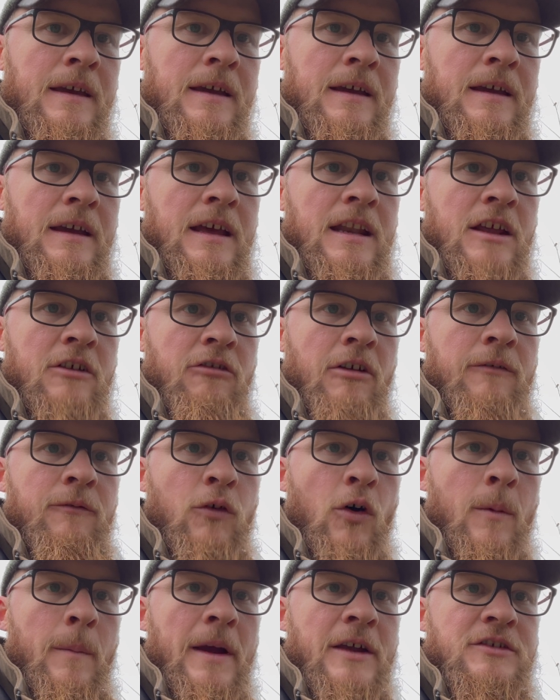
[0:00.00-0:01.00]
in a grid
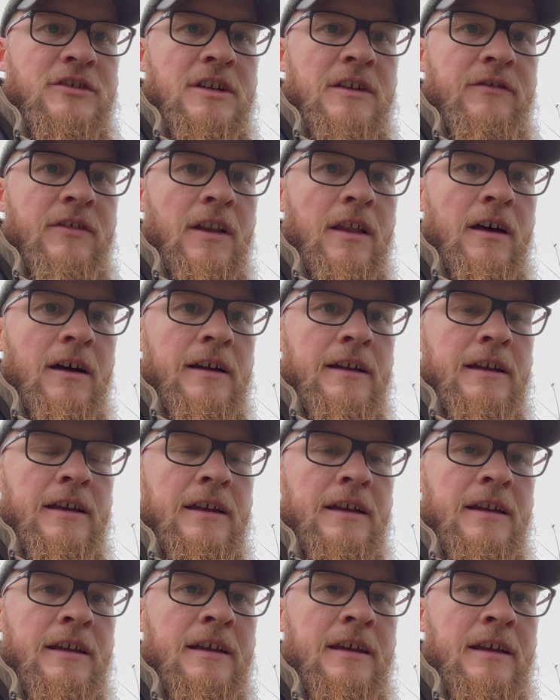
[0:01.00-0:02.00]
formation if you like,
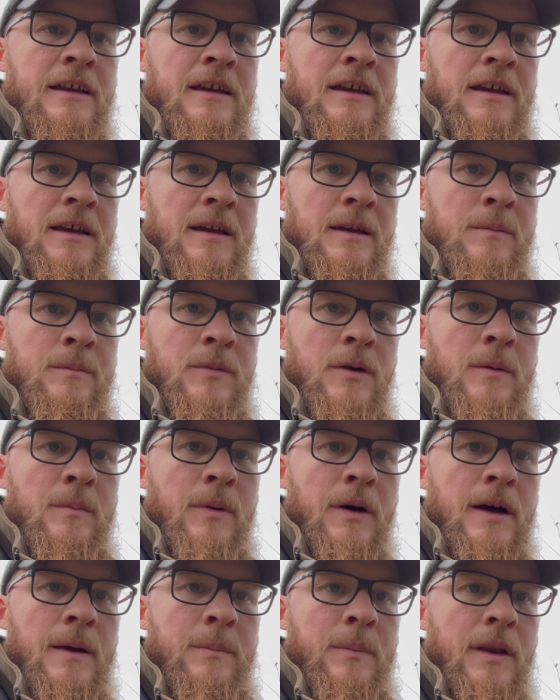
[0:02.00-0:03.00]
but
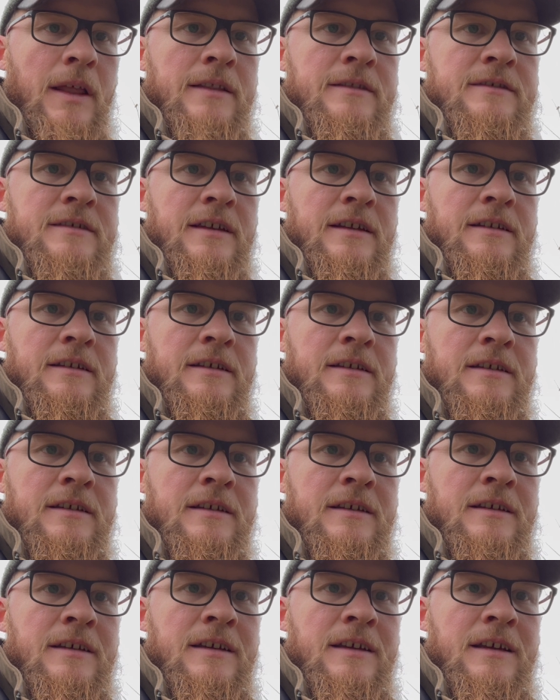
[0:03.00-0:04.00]
by planting
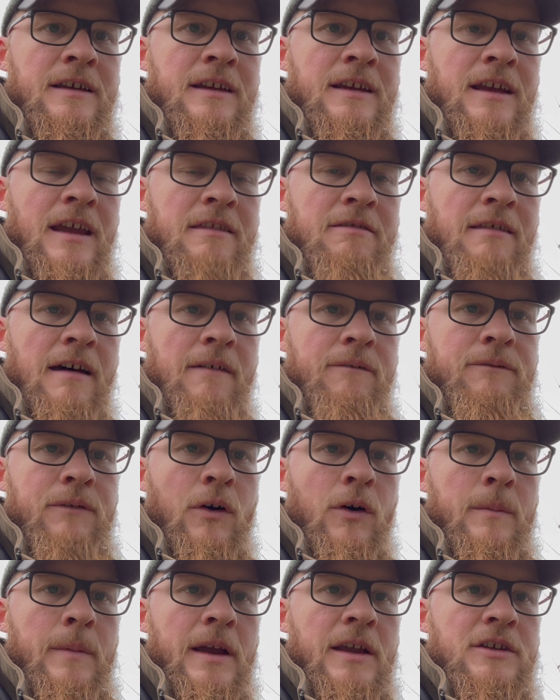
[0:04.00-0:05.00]
in that
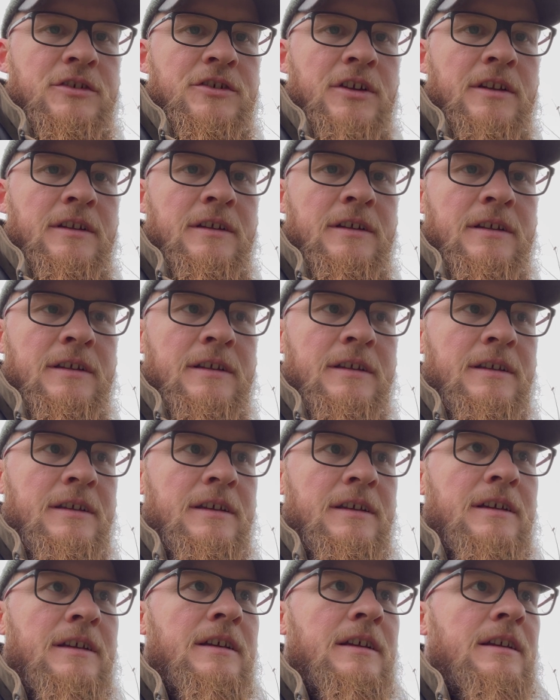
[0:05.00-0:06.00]
formation,
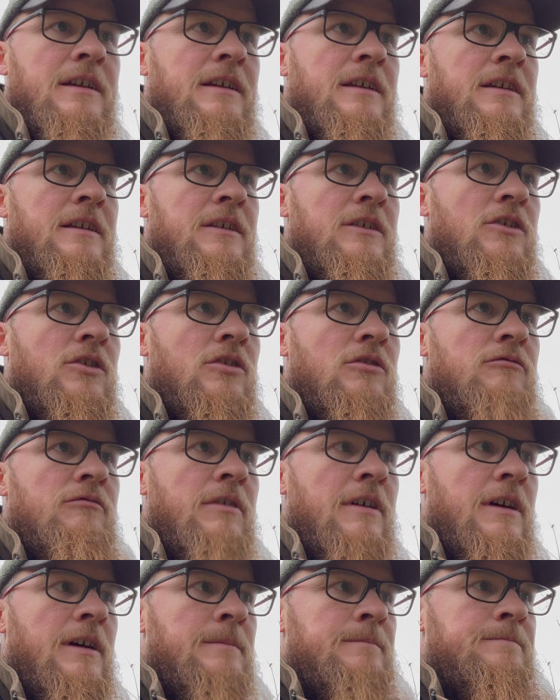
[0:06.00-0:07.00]

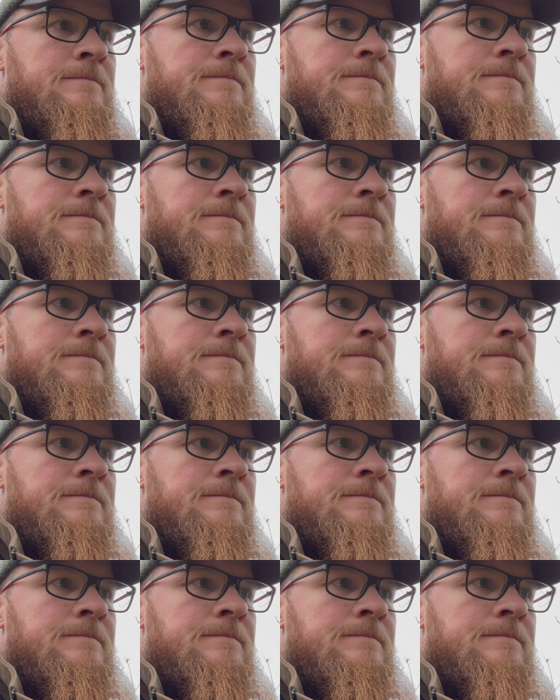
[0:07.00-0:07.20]
you're